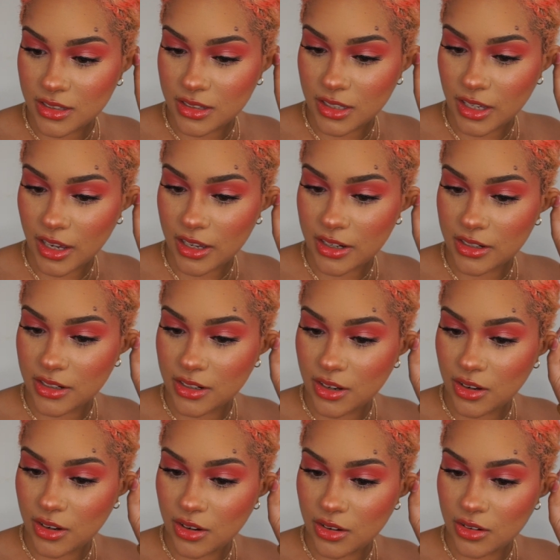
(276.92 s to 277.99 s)
They had an
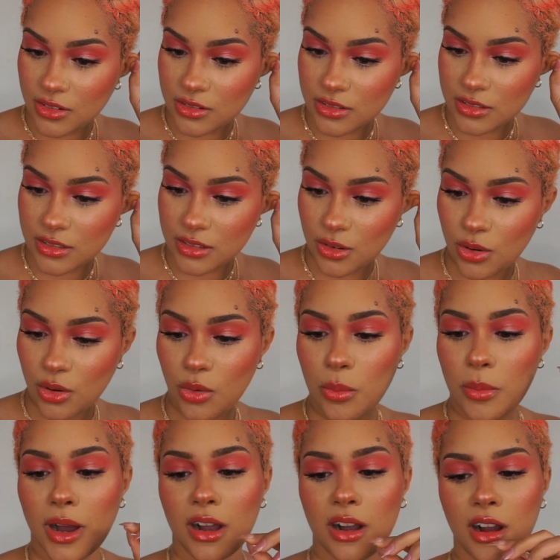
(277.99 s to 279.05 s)
on and oh
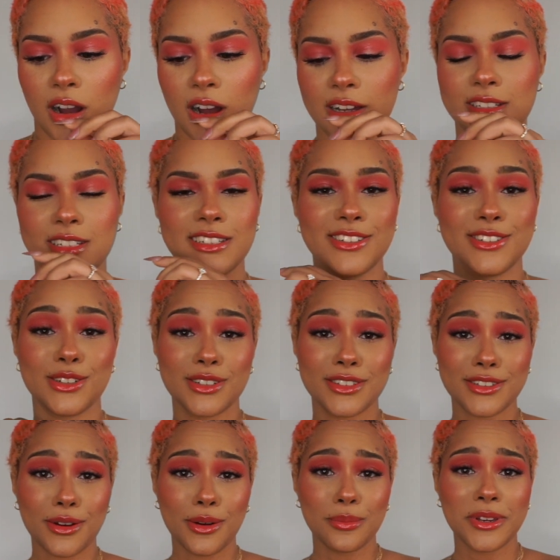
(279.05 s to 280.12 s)
my god this song is
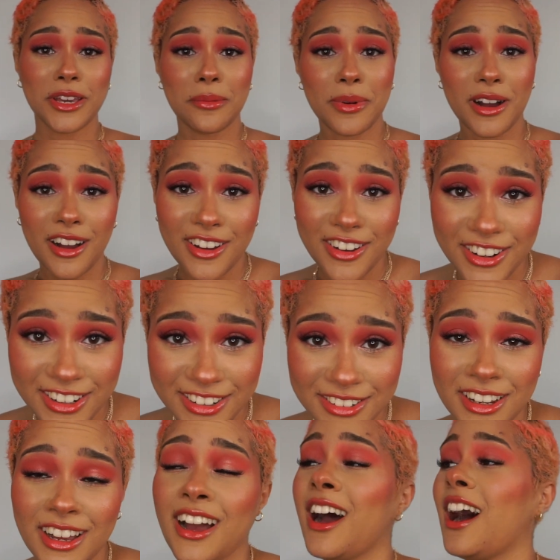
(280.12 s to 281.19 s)
gonna be about her
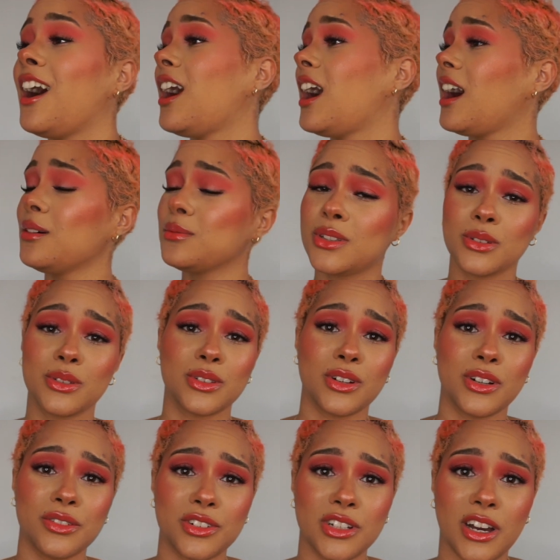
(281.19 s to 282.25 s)
i'm so
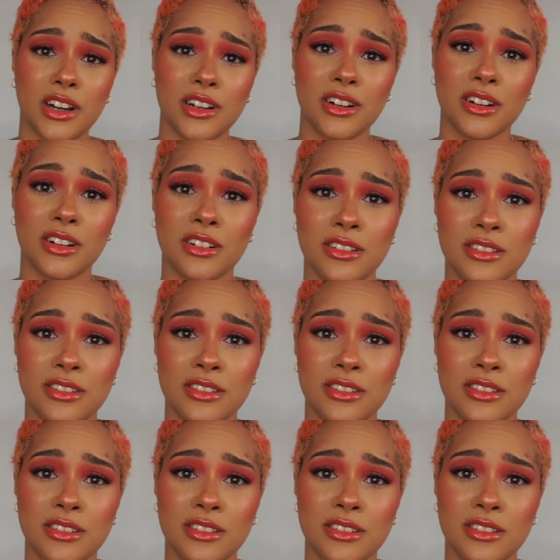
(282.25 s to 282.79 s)
sorry for that girl